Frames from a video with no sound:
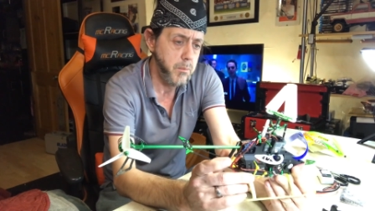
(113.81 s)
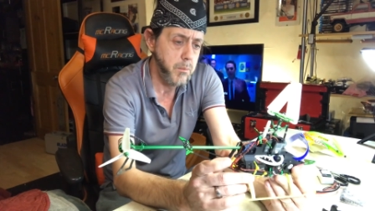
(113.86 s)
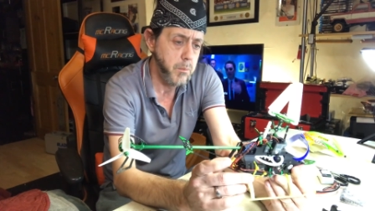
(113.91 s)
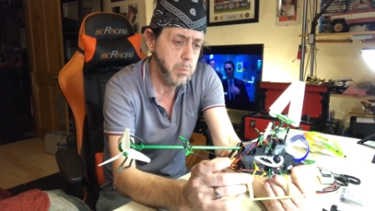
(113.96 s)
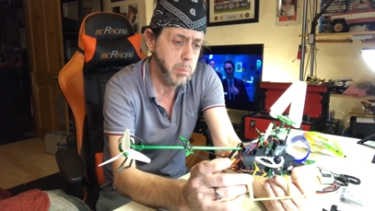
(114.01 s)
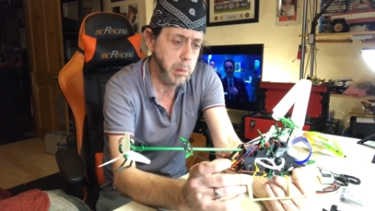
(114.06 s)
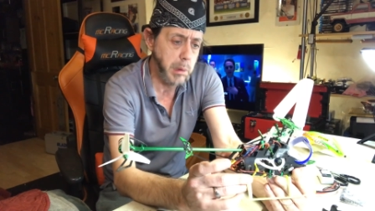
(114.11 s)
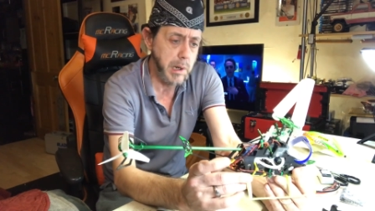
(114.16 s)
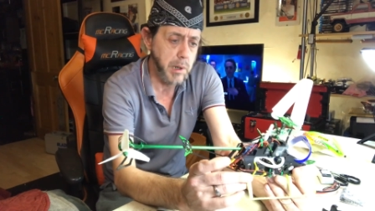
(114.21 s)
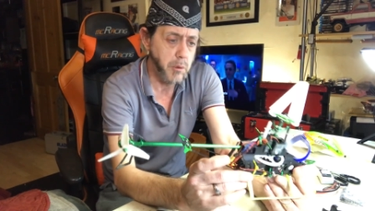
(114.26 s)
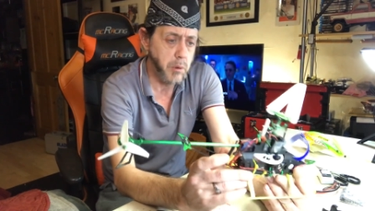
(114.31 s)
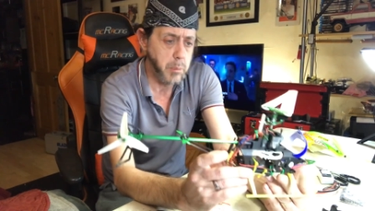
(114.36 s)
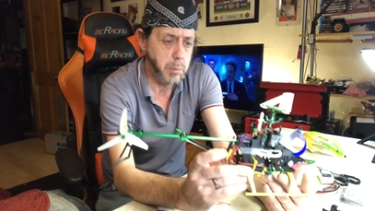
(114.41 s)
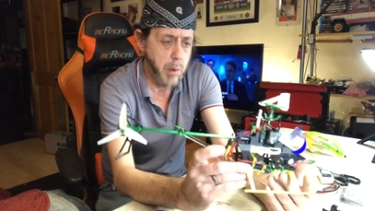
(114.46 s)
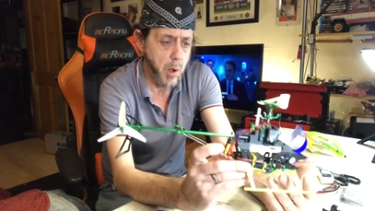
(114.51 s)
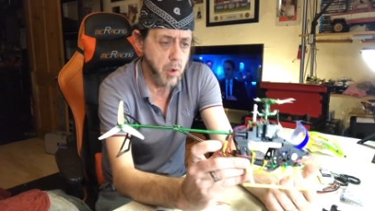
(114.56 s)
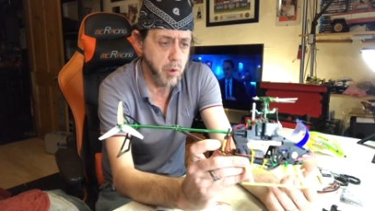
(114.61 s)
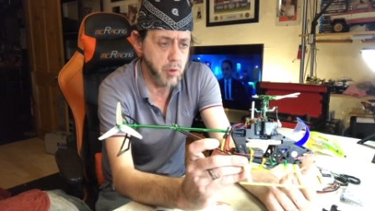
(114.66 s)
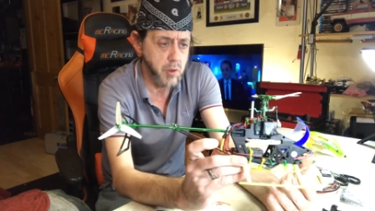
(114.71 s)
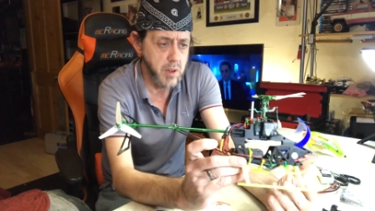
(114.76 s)
Put out the
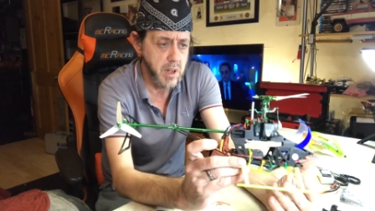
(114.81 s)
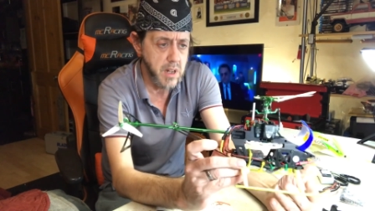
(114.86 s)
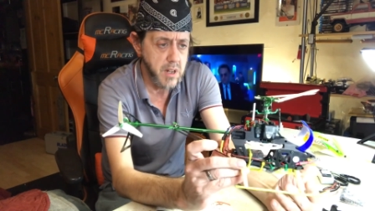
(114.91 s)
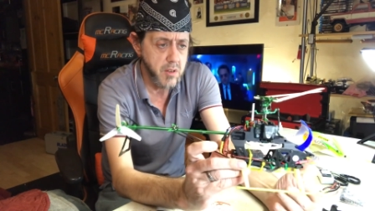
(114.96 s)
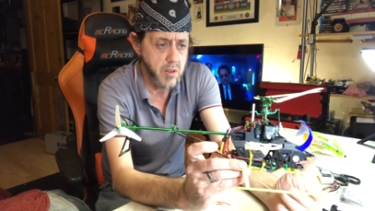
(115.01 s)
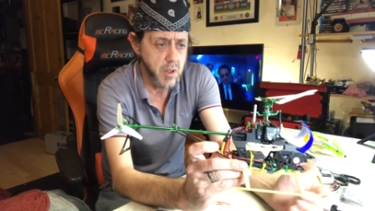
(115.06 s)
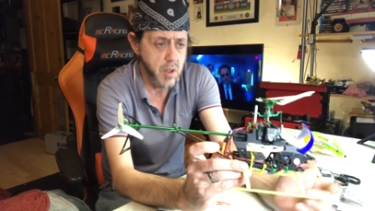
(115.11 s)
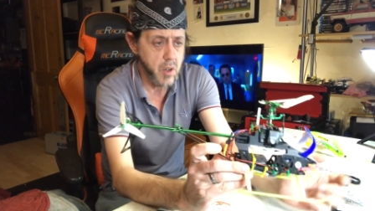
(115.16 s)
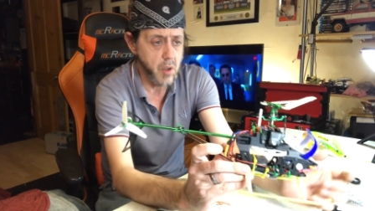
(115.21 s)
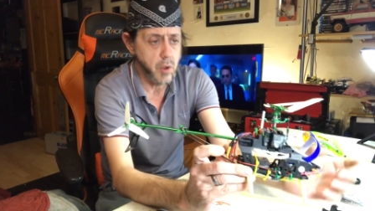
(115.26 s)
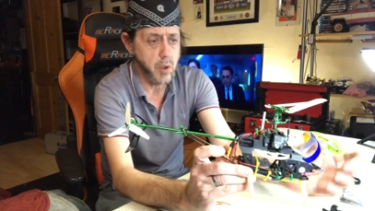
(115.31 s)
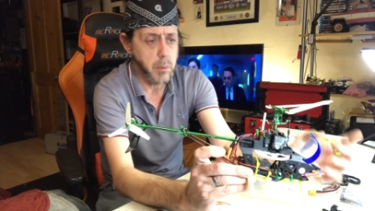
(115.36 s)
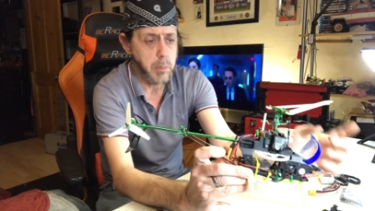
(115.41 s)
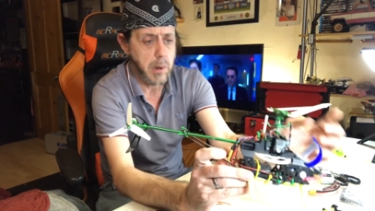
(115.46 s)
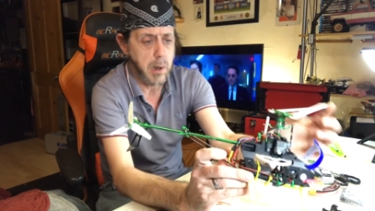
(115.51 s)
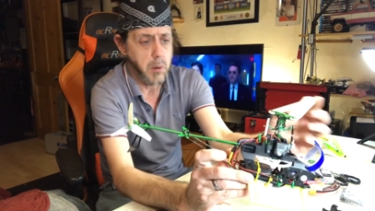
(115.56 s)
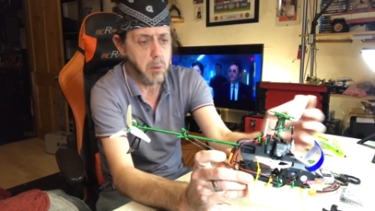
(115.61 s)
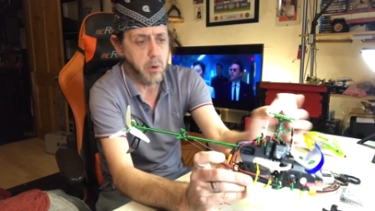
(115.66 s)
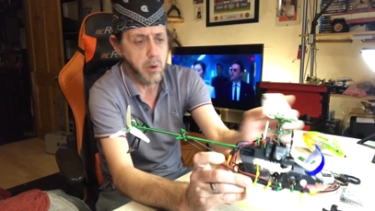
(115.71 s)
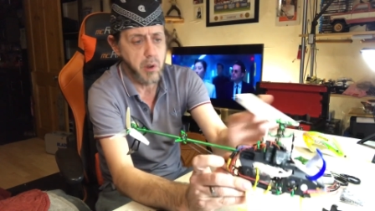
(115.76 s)
box, these are
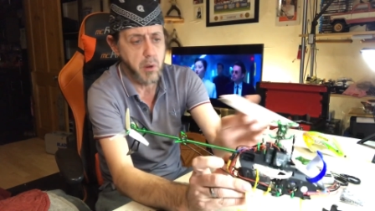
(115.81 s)
underpowered.